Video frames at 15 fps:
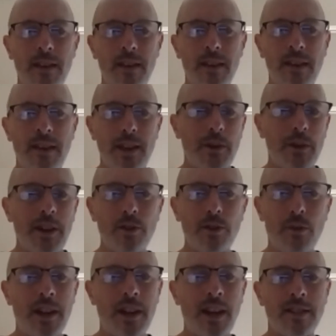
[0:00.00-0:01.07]
you know, it is
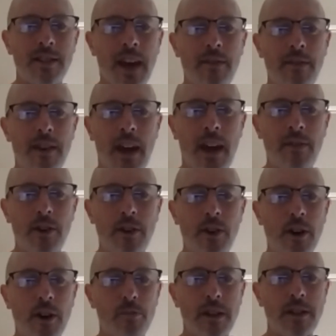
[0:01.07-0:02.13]
what it is. I haven't I haven't
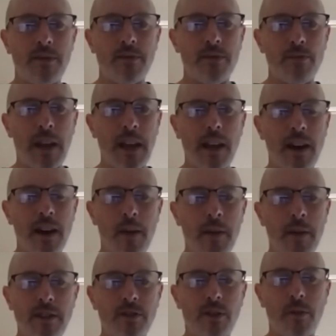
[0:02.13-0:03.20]
heard much many
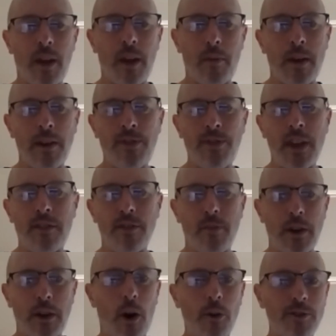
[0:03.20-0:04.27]
comments from them. I think from a
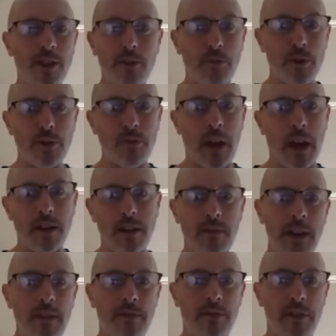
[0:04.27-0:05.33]
coaching perspective, and even for the